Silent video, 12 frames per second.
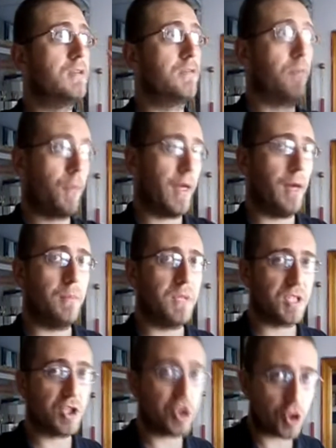for them, is
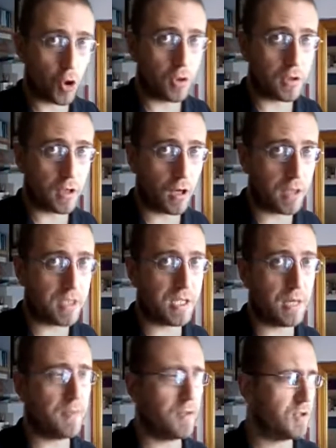a stolen concept.